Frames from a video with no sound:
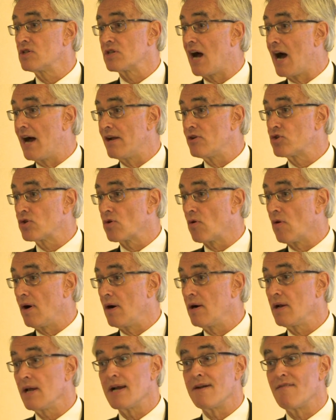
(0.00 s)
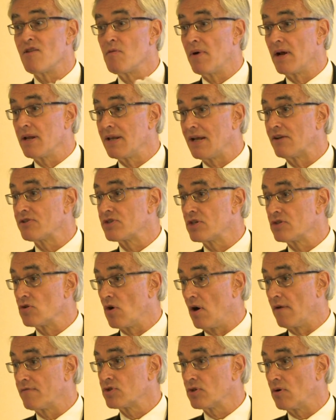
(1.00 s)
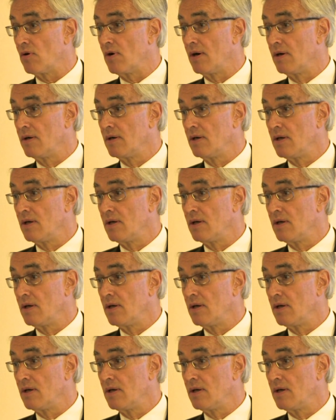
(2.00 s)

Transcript: onshore, and everybody else is offshore.